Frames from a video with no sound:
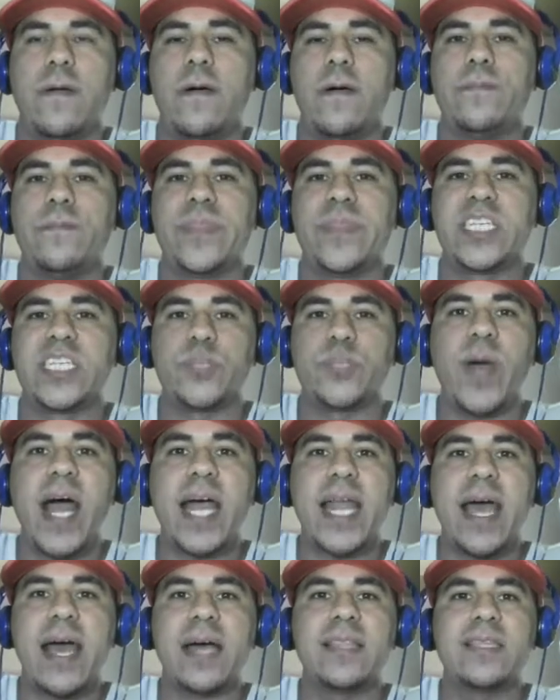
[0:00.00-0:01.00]

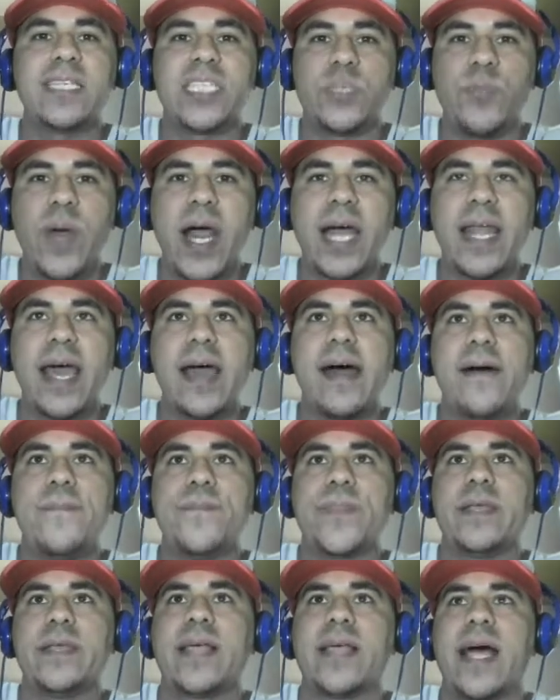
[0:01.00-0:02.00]
Dispara, dispara.
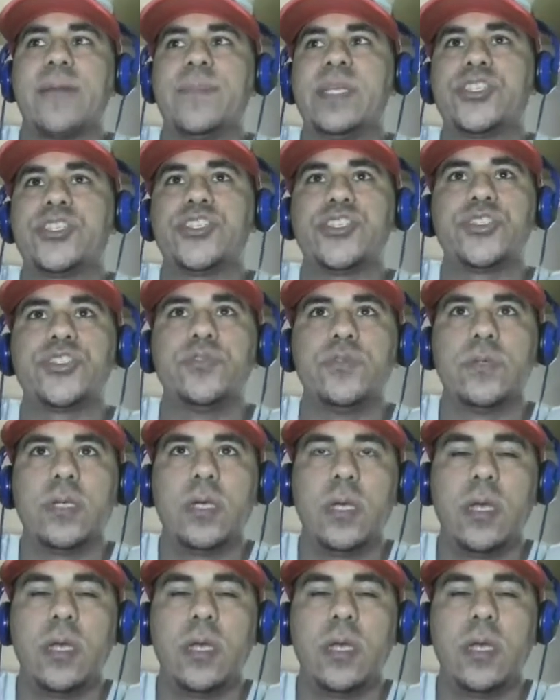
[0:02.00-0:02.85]
You know, that means shoot.